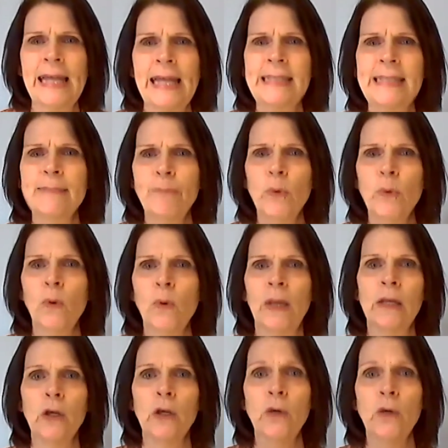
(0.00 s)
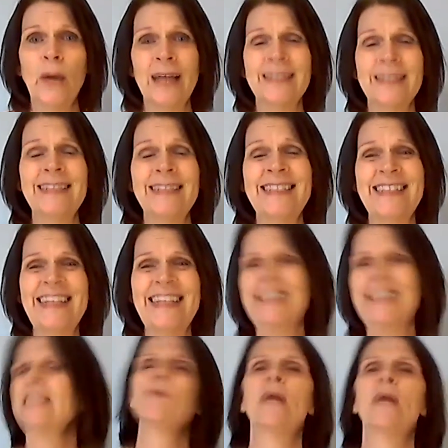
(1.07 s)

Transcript: It's a boy who had a disease